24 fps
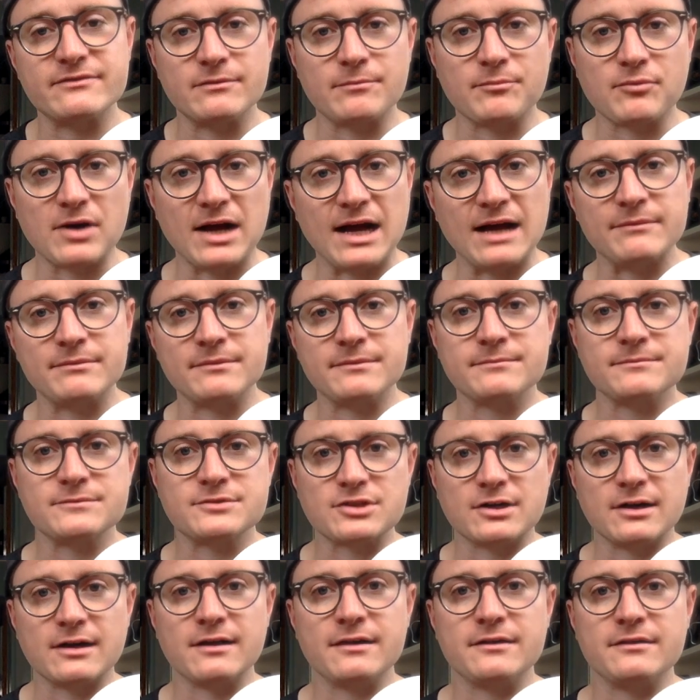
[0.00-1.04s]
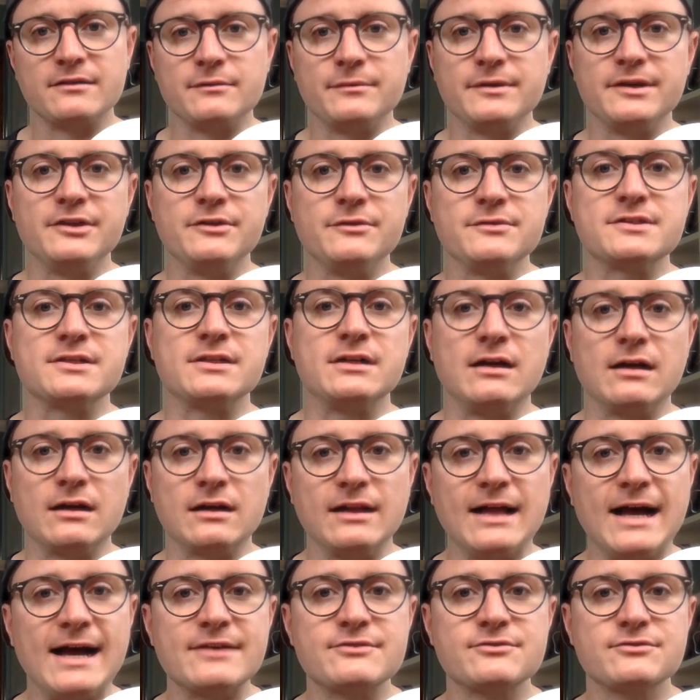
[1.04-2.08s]
a problem chart that we used in our
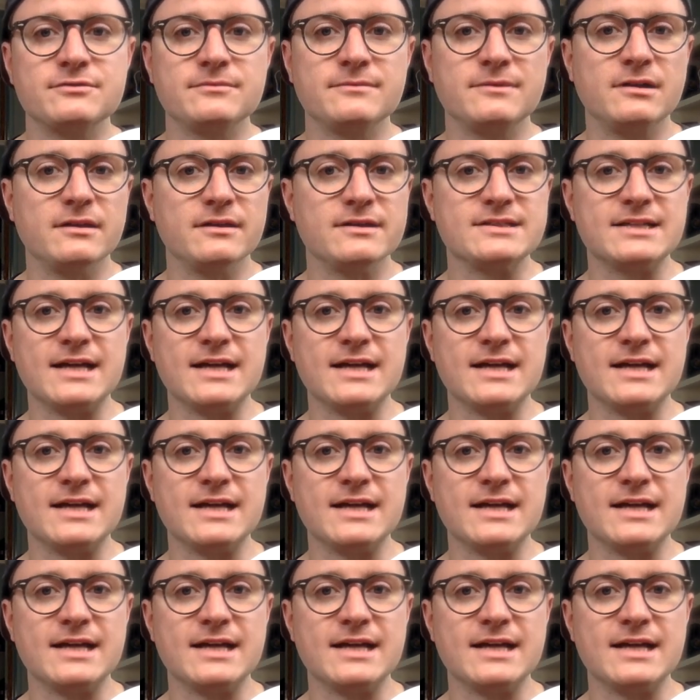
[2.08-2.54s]
classroom all the